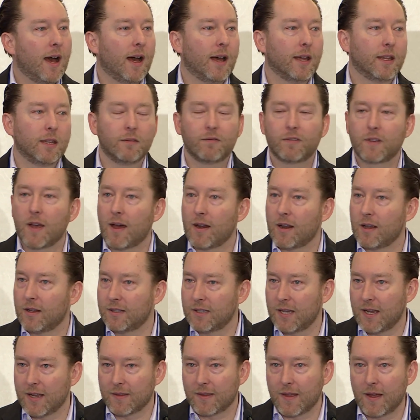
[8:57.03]
you've got to
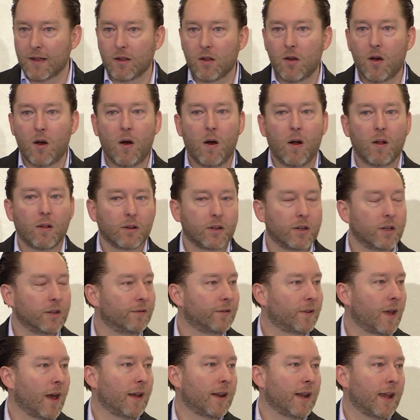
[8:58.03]
take that call or
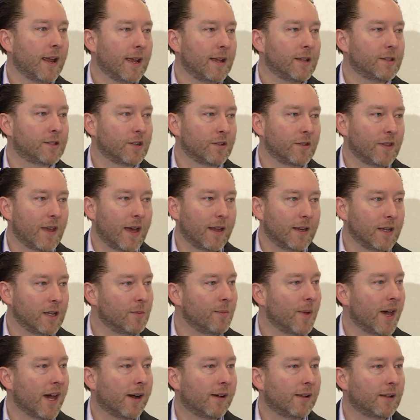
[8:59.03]
you've got to answer that
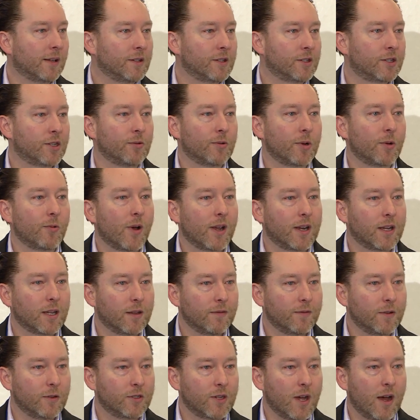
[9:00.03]
email. And so we want to
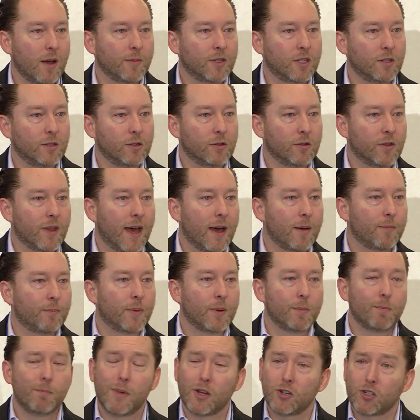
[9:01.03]
give you time to do that.
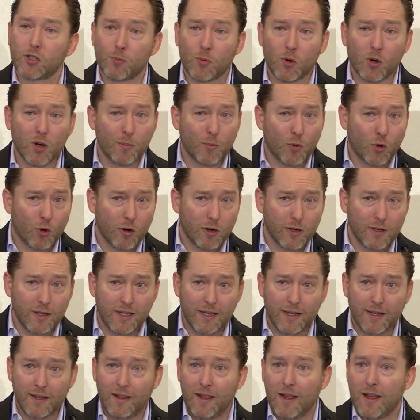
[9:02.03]
But much more
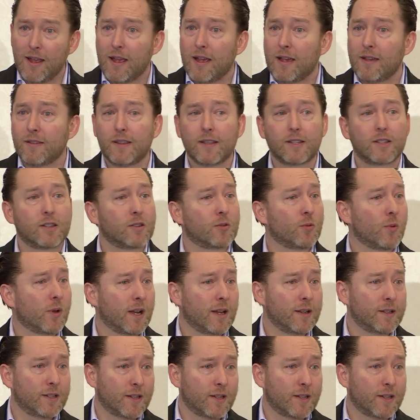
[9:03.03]
importantly, this is what I